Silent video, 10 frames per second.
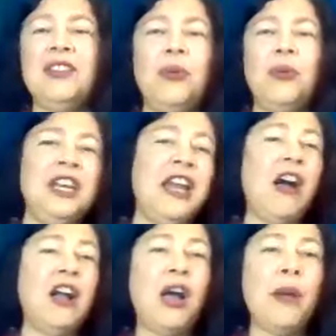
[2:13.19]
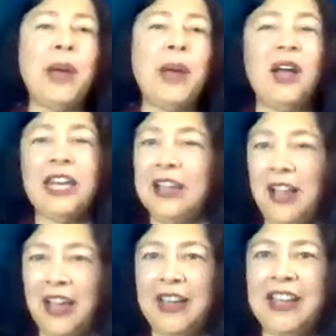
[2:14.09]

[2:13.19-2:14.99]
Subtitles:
called the Naga Manikkaya.